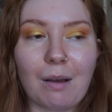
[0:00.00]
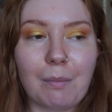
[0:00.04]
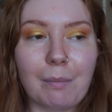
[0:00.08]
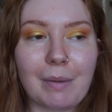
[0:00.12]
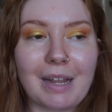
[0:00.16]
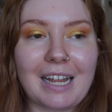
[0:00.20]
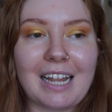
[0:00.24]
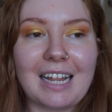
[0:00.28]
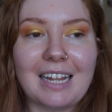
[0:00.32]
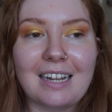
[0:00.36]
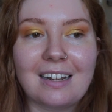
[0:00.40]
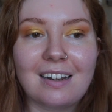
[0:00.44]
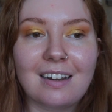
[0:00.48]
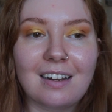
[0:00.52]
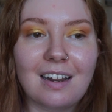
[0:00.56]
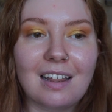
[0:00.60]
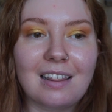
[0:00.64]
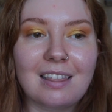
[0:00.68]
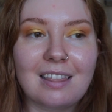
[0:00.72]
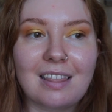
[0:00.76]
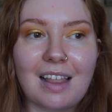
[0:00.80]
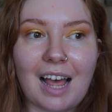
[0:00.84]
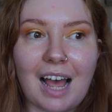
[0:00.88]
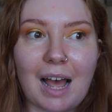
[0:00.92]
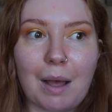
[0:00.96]
in
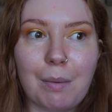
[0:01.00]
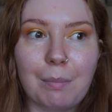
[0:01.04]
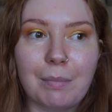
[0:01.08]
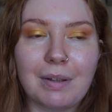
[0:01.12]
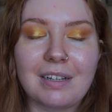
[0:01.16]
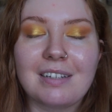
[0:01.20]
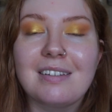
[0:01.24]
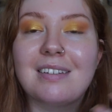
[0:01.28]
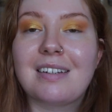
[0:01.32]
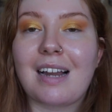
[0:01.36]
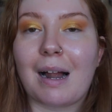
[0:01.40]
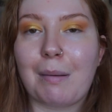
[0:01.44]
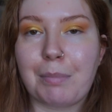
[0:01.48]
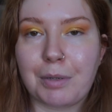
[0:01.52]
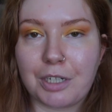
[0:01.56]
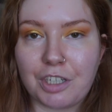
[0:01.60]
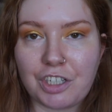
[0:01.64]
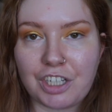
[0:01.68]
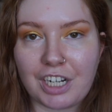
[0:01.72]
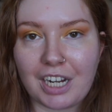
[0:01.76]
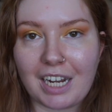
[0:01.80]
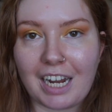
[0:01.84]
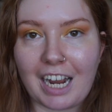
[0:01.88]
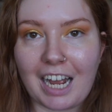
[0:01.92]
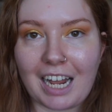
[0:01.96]
them
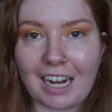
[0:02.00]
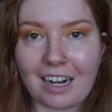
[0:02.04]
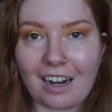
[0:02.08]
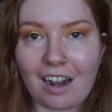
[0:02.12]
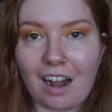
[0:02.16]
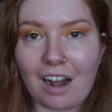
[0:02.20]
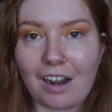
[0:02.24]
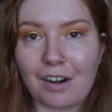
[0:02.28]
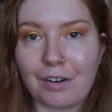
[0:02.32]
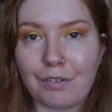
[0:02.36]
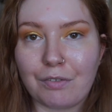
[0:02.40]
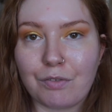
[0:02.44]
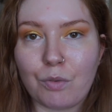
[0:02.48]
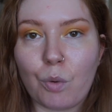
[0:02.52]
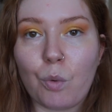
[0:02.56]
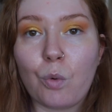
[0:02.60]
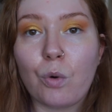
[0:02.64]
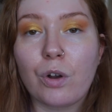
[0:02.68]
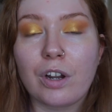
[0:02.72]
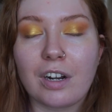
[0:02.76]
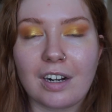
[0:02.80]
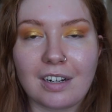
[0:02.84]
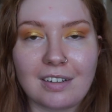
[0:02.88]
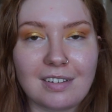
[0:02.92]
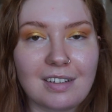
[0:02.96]
establishing and kind of
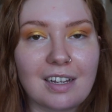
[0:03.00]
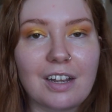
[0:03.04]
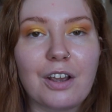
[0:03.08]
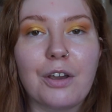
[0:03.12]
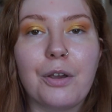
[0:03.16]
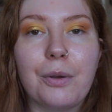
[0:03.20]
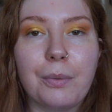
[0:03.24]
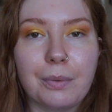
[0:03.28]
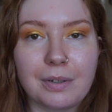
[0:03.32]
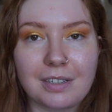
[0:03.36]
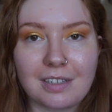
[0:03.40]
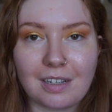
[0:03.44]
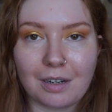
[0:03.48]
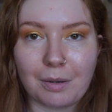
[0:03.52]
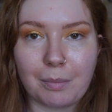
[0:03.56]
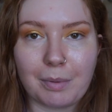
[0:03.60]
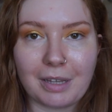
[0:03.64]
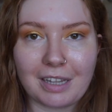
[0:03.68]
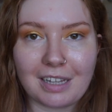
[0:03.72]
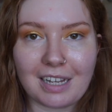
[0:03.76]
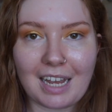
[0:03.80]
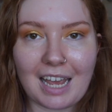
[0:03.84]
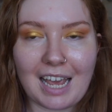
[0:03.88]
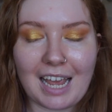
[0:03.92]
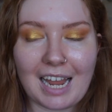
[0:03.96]
organising who is going to be the
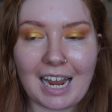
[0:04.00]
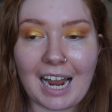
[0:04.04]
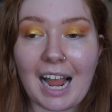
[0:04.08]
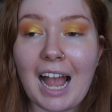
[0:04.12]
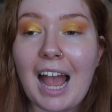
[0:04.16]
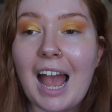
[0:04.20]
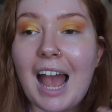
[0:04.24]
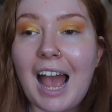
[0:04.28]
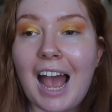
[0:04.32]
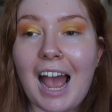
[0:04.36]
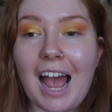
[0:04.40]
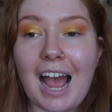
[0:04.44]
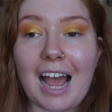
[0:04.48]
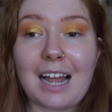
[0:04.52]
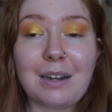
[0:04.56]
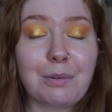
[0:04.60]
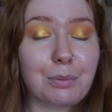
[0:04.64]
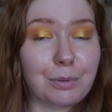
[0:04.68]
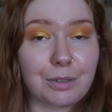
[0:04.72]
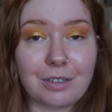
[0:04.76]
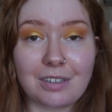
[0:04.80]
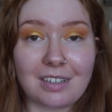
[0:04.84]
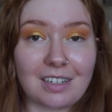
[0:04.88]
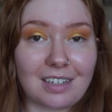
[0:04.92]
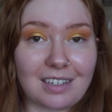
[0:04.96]
king.
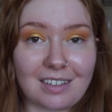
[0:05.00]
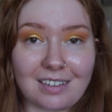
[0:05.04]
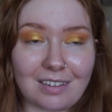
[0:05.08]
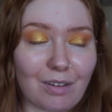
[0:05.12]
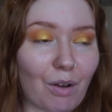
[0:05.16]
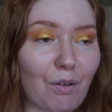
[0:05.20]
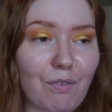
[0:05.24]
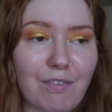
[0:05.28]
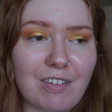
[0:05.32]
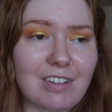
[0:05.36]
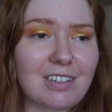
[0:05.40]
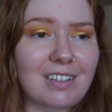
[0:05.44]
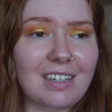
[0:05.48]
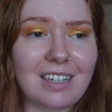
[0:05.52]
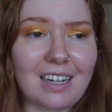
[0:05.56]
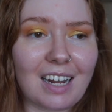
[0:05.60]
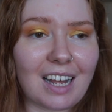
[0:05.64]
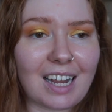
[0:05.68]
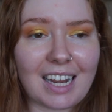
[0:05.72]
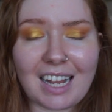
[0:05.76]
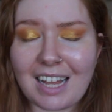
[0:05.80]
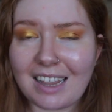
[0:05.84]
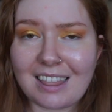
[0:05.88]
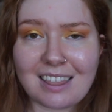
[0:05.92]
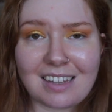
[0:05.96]
Edward is obviously
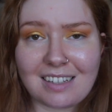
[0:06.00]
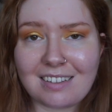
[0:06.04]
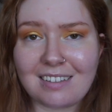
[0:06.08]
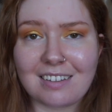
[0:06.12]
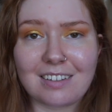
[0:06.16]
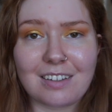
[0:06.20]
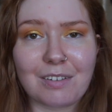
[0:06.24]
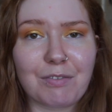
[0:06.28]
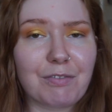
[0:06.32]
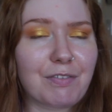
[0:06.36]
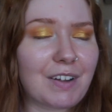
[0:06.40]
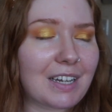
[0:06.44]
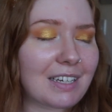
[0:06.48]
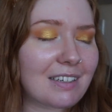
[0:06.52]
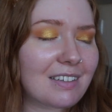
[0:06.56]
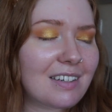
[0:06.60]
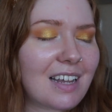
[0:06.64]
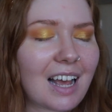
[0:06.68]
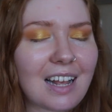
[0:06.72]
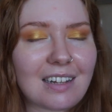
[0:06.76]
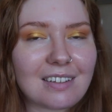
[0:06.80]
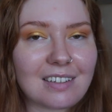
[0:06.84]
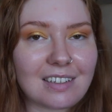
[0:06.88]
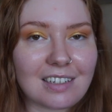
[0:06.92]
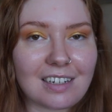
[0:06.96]
like, this is a
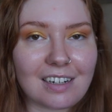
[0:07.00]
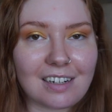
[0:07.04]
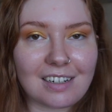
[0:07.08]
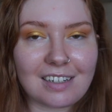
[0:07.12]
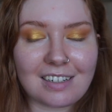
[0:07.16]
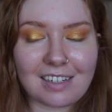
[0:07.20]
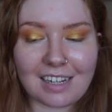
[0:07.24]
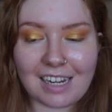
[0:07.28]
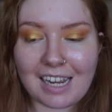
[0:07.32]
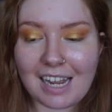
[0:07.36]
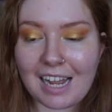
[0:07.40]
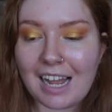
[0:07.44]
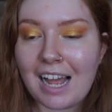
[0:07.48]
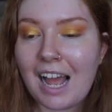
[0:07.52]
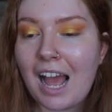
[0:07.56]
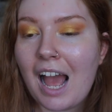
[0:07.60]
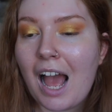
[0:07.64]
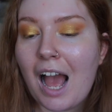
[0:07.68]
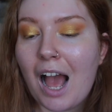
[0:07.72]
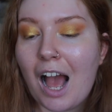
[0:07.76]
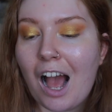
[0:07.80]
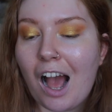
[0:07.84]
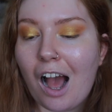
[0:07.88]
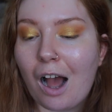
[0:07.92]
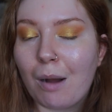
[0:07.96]
fantastic idea,
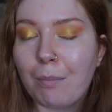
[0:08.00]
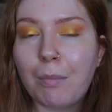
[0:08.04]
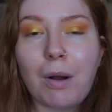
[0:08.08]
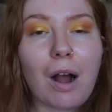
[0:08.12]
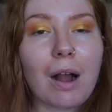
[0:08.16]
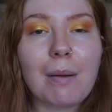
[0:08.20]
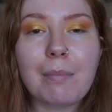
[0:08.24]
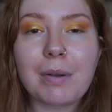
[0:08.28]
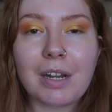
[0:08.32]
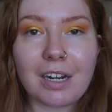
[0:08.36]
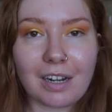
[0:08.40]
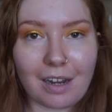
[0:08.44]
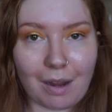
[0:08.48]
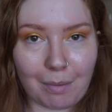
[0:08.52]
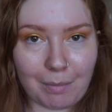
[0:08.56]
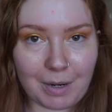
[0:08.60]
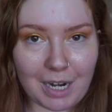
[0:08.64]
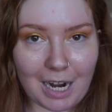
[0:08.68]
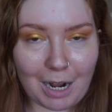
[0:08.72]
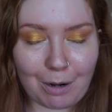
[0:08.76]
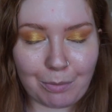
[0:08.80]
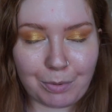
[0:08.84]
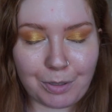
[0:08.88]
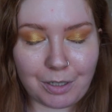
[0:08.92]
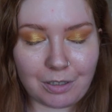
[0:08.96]
I'm going to come and
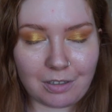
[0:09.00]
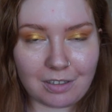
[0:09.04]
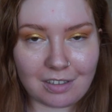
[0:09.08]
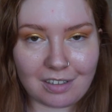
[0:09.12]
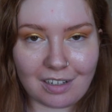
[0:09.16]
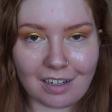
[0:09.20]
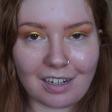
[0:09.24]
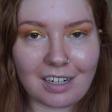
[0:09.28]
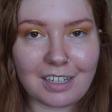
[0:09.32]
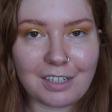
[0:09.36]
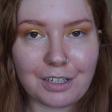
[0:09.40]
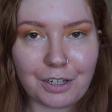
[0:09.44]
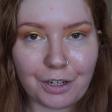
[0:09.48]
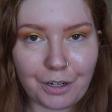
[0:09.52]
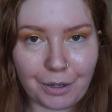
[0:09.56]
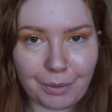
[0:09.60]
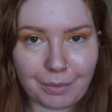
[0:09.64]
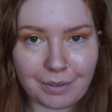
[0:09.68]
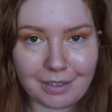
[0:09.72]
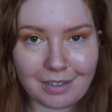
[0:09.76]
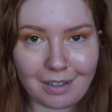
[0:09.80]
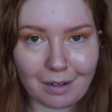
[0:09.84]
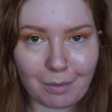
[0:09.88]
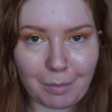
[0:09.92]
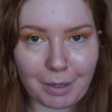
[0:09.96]
help you decide who is
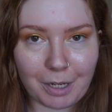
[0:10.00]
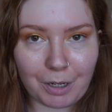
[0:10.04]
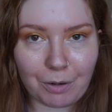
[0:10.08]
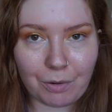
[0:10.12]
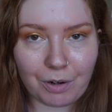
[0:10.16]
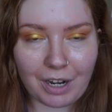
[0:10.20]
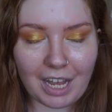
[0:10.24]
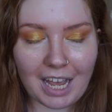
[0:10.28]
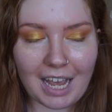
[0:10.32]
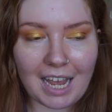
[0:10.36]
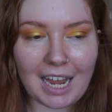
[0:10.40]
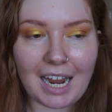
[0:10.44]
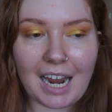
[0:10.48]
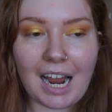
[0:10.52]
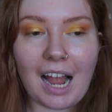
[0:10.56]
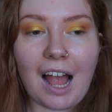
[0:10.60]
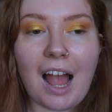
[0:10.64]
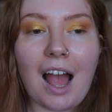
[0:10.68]
going to be your king.